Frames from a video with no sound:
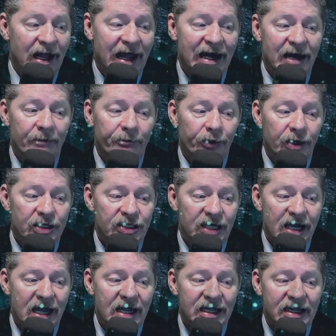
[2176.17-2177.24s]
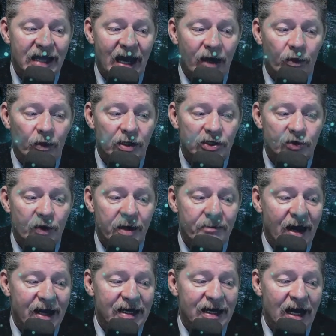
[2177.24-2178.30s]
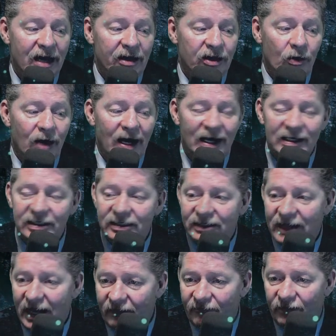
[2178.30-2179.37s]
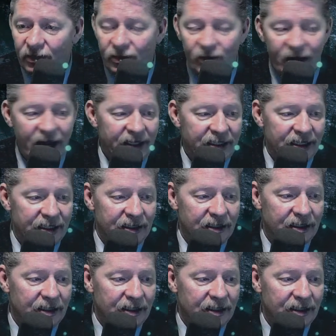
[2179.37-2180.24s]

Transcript: and appreciate that which we might otherwise take for granted.